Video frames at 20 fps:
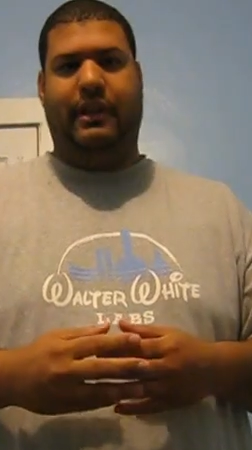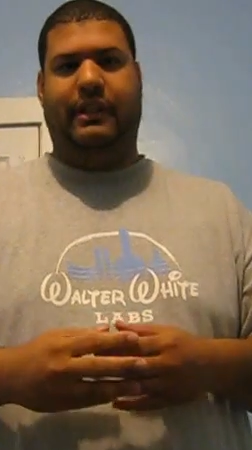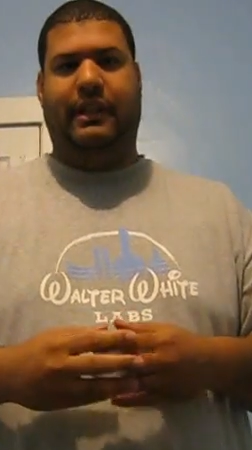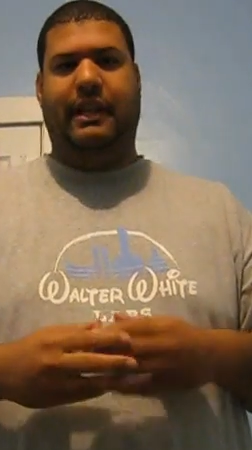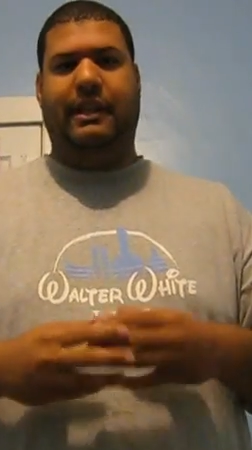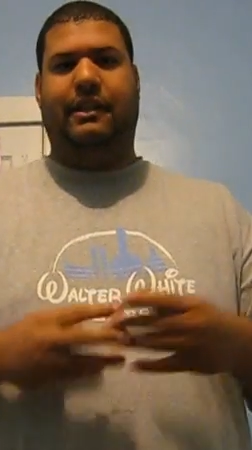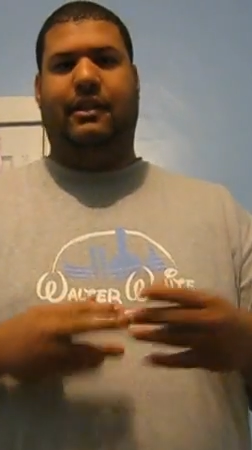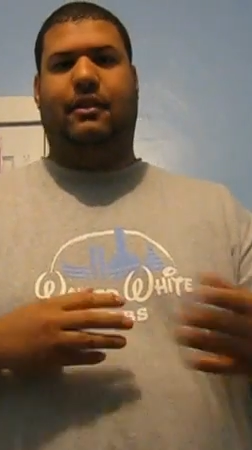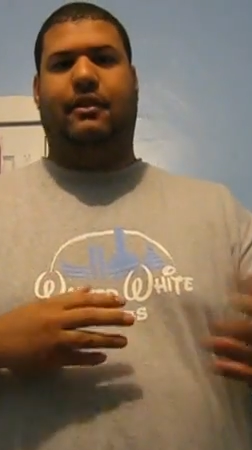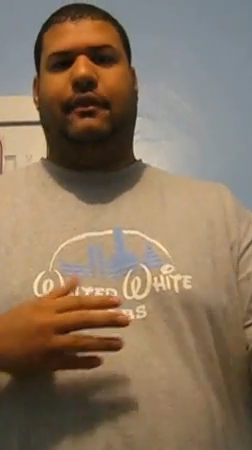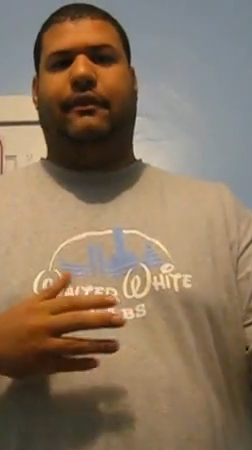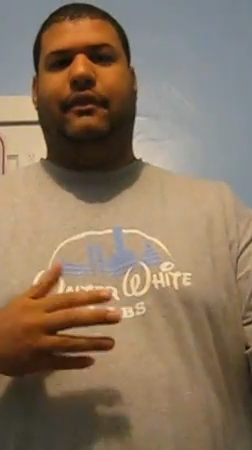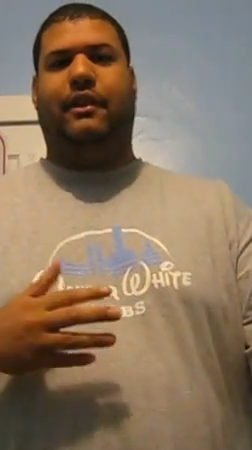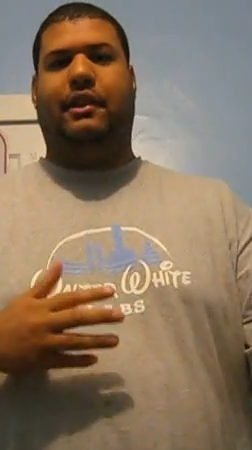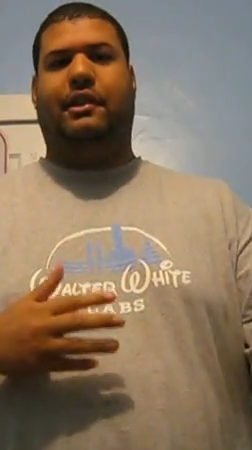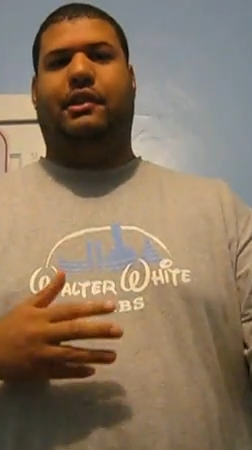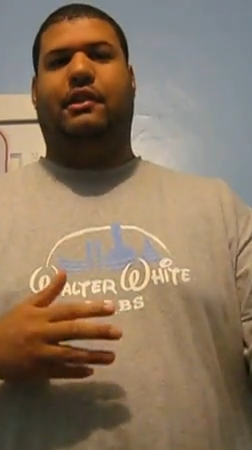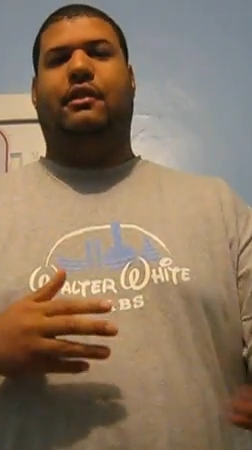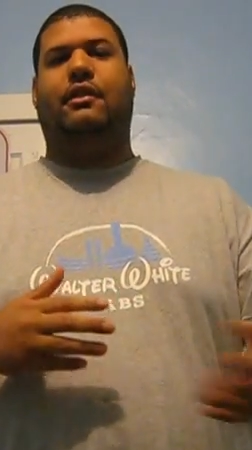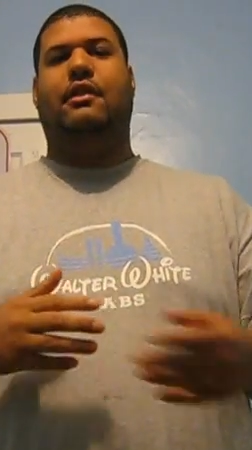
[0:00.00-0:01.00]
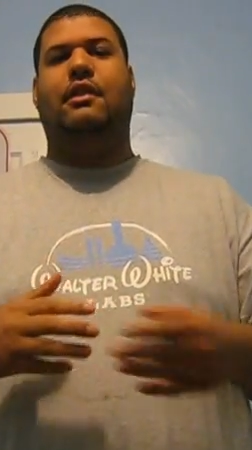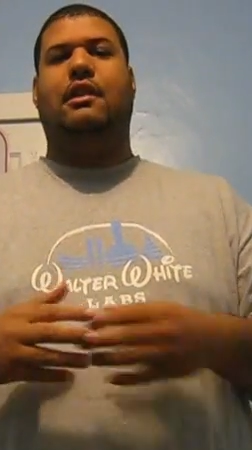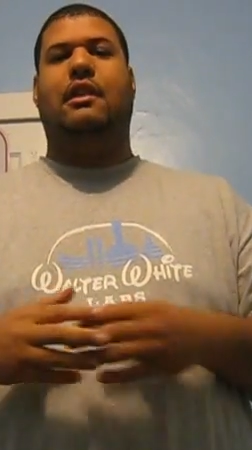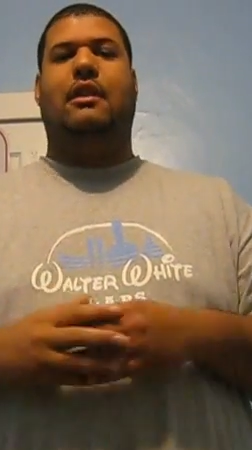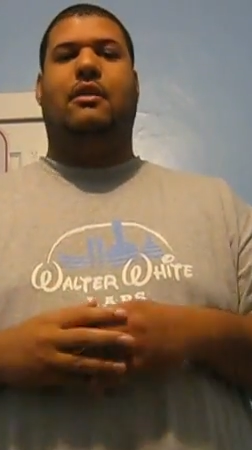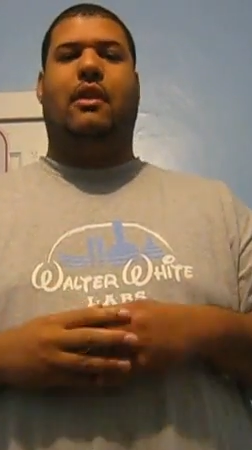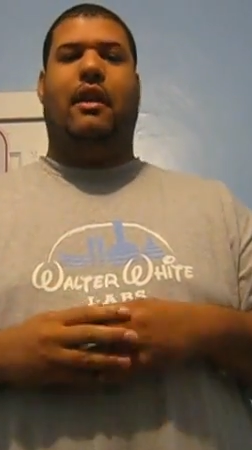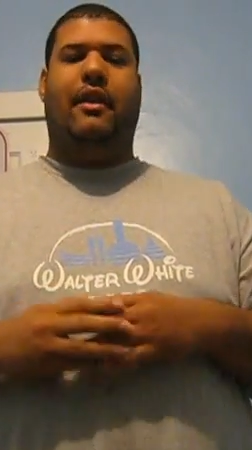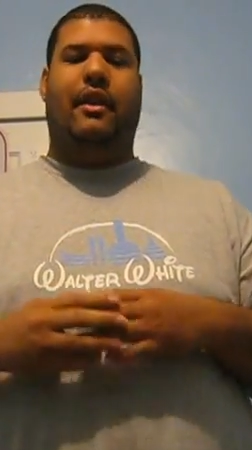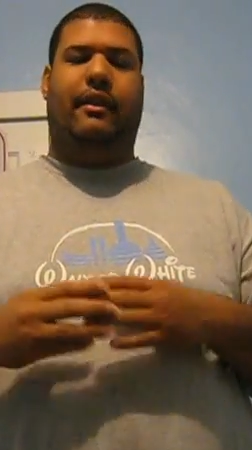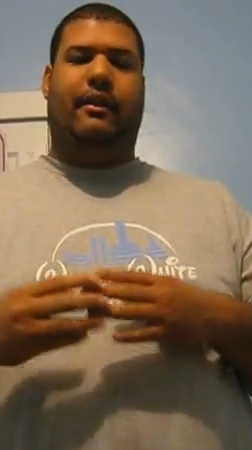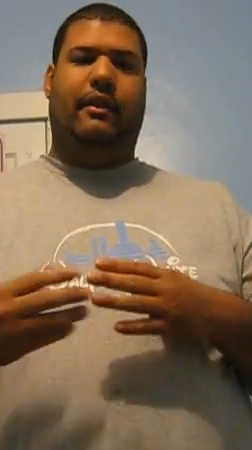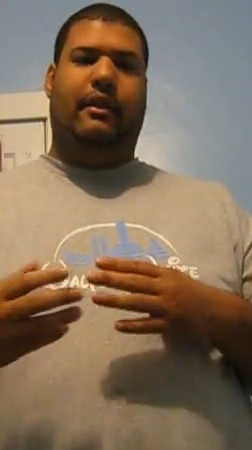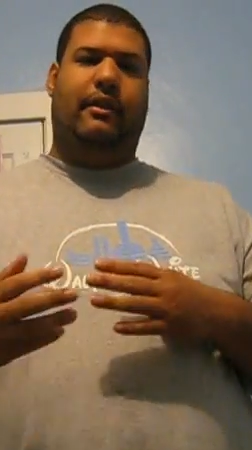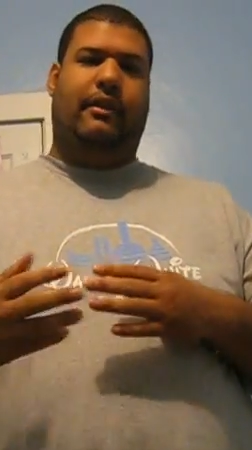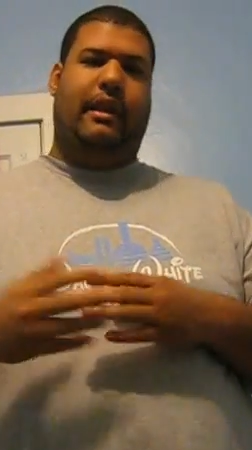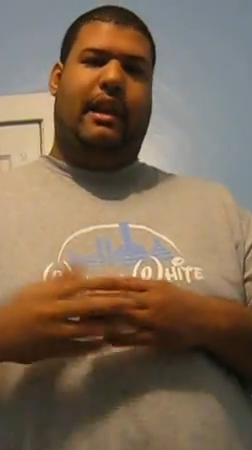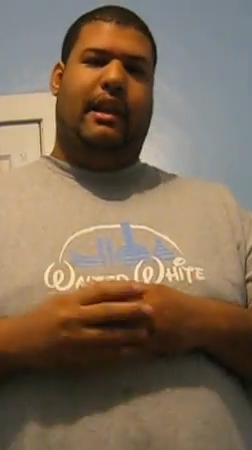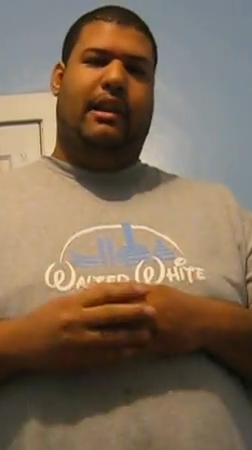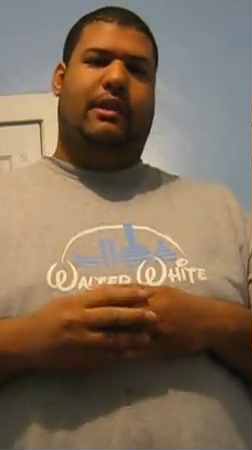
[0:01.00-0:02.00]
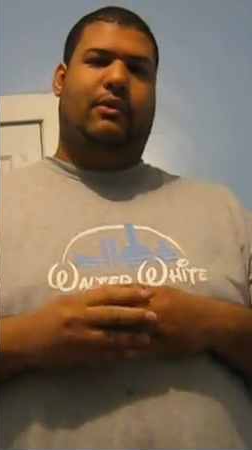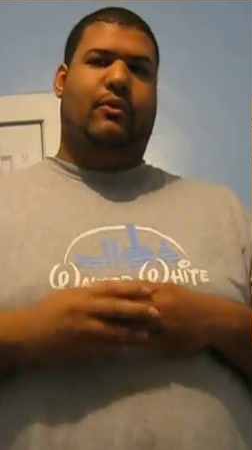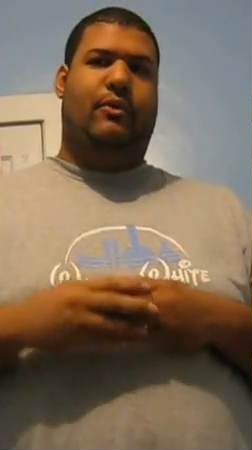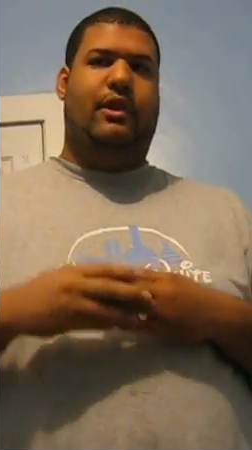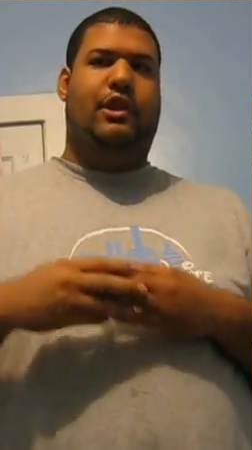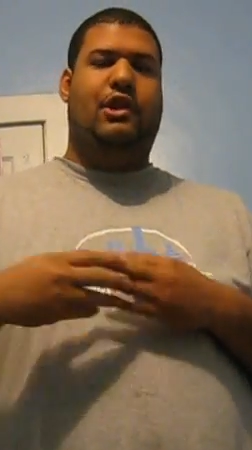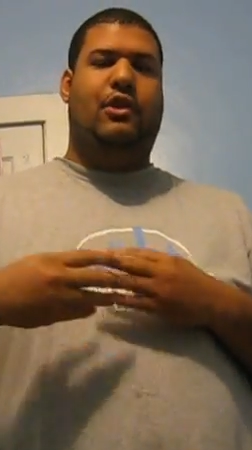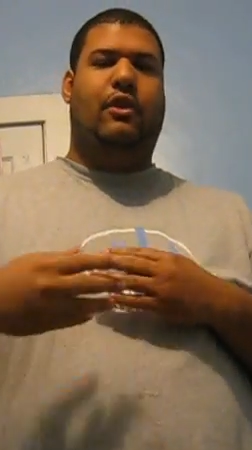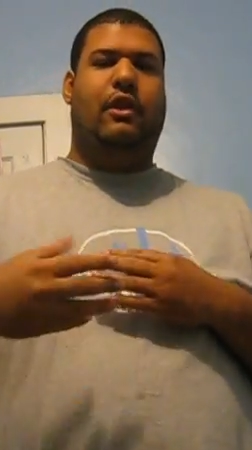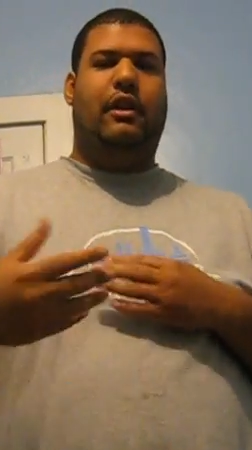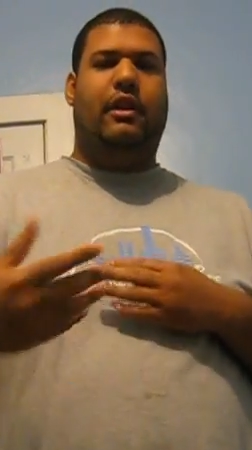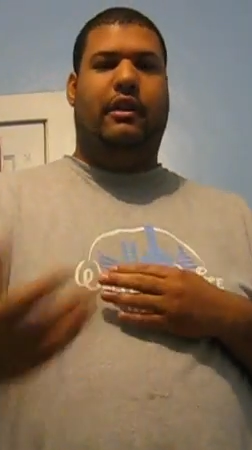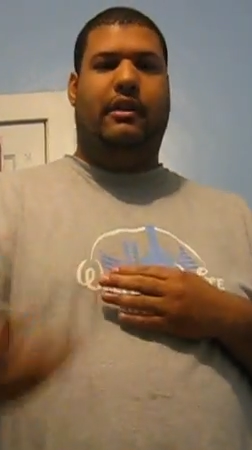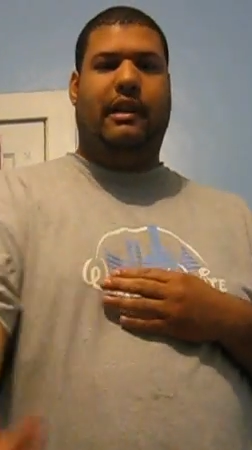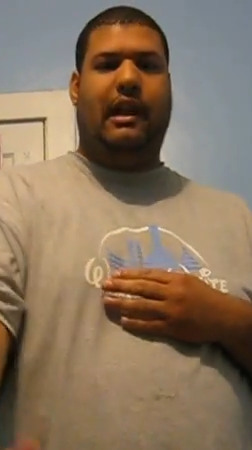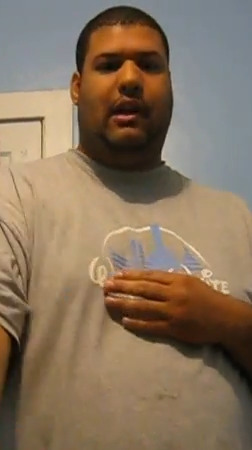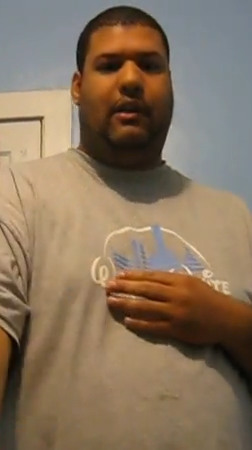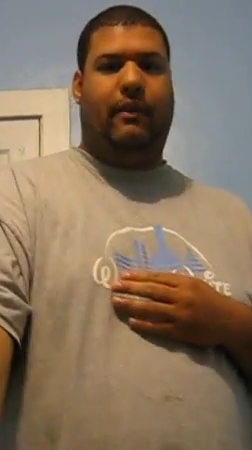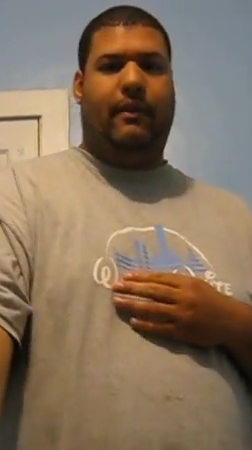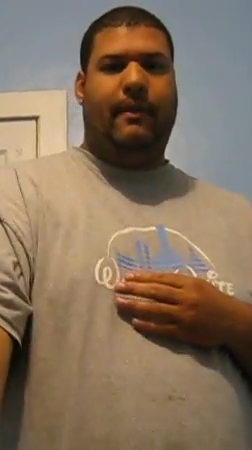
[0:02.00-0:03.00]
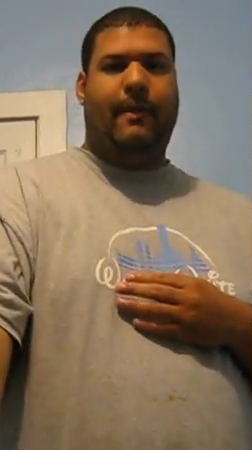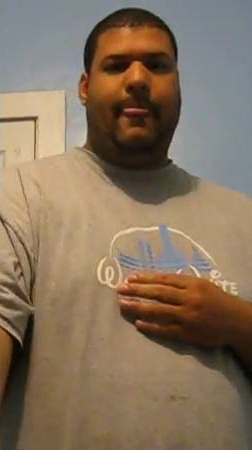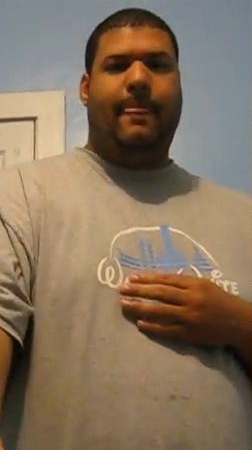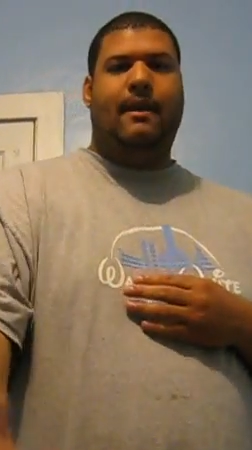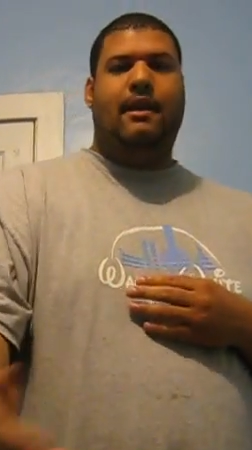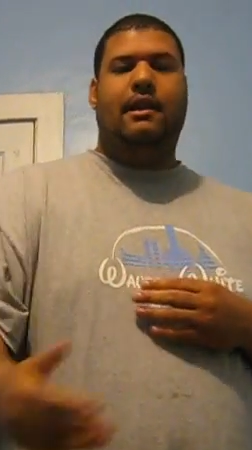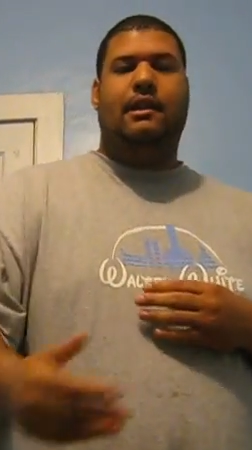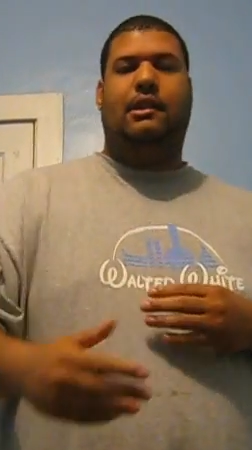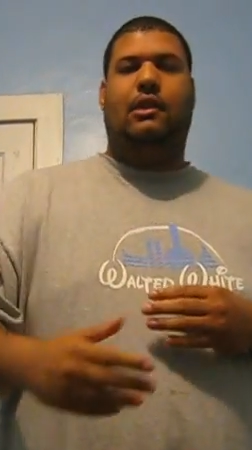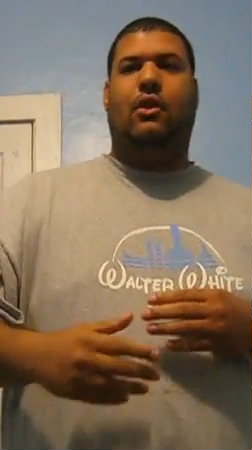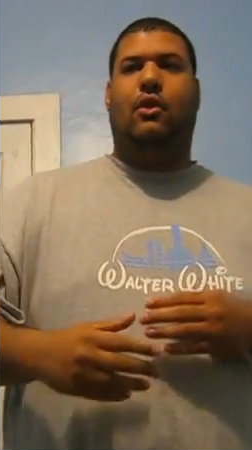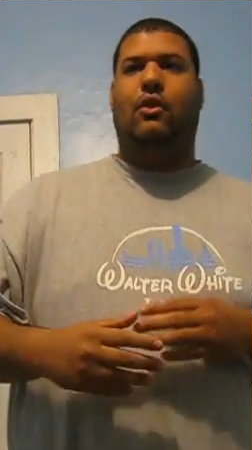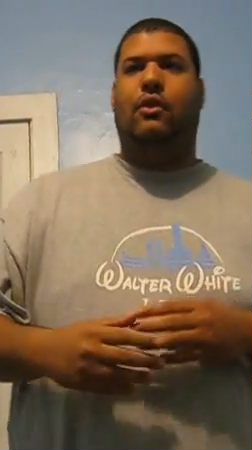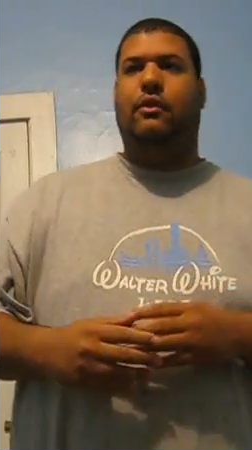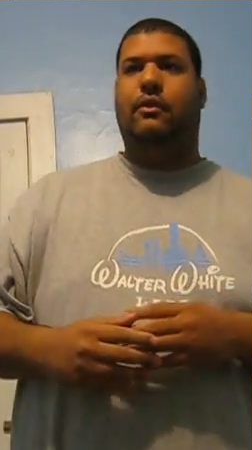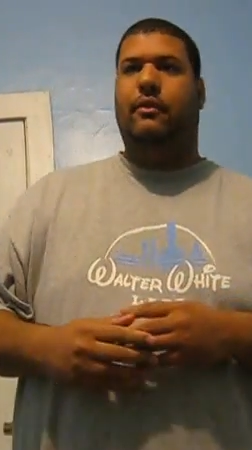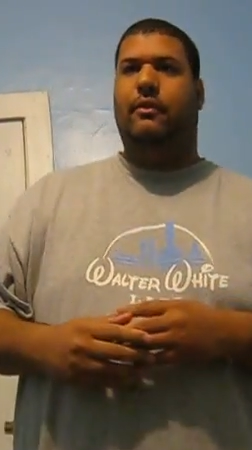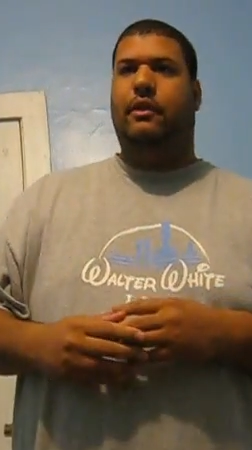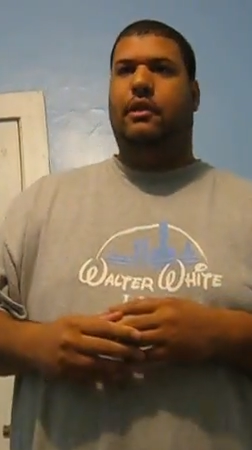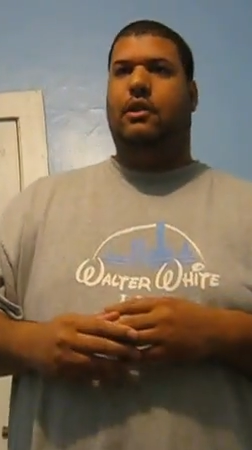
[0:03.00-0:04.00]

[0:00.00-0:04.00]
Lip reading: It's easier to function than when you're an adult. So,